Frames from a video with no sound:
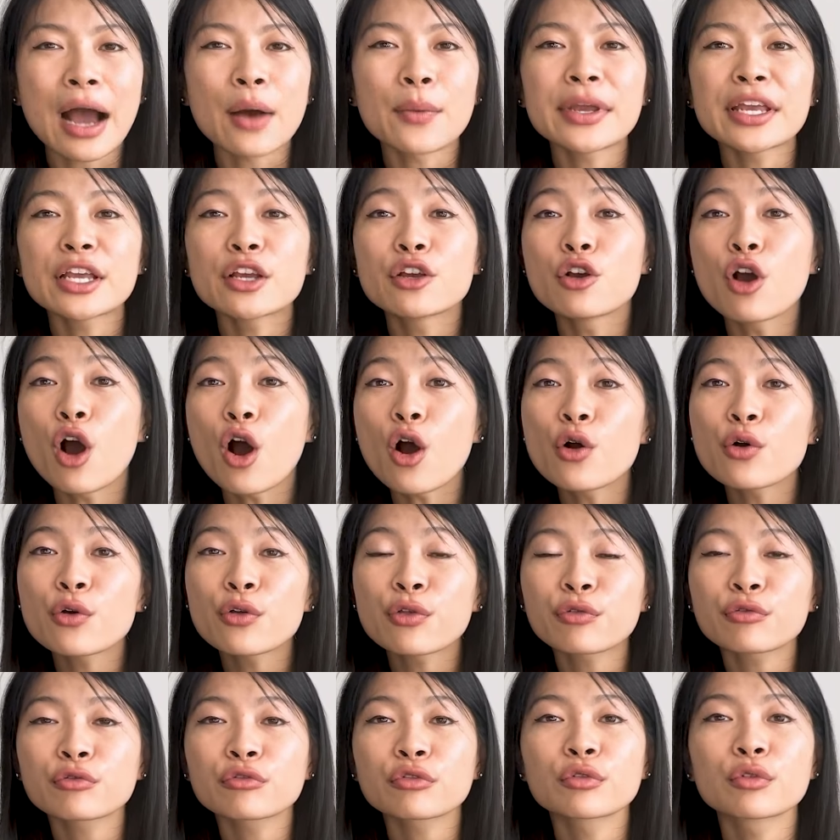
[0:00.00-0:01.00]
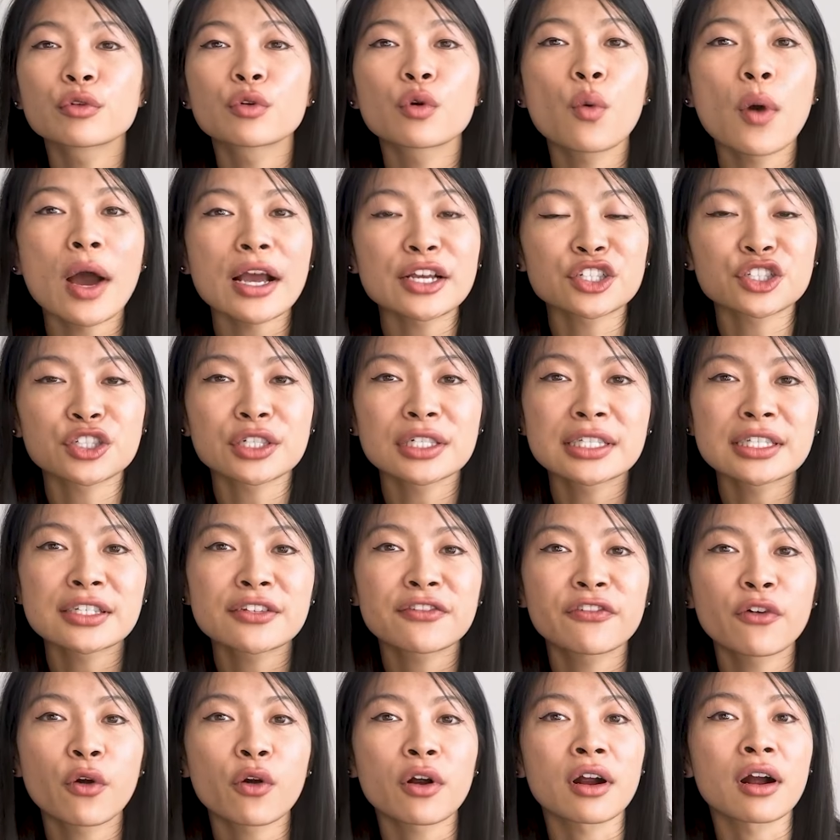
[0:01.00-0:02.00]
how we go through
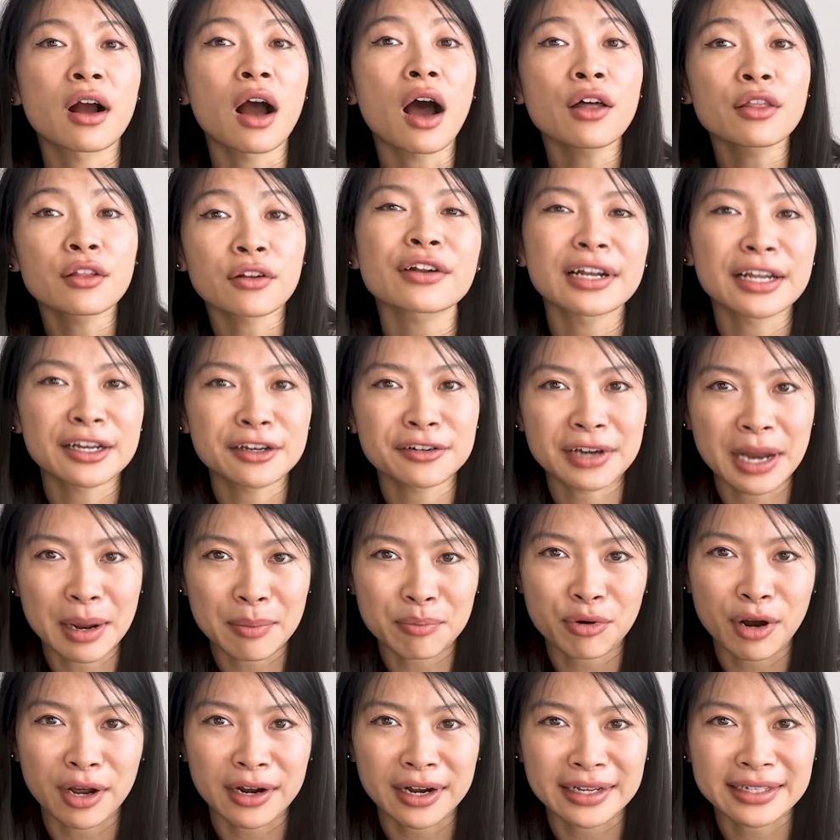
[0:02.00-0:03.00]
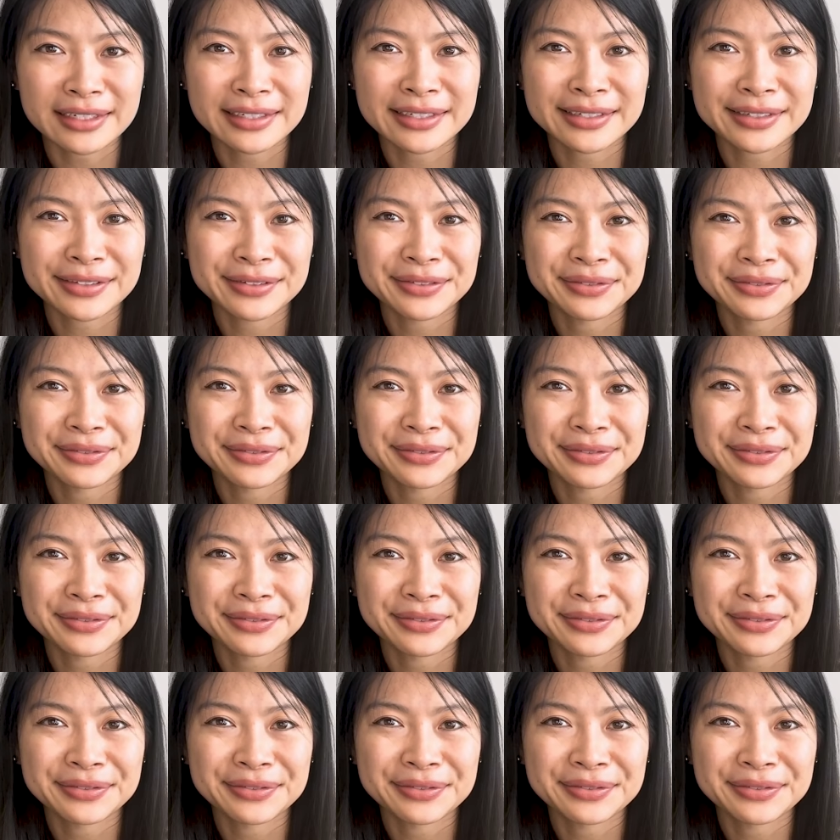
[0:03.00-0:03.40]
questions for other internet products.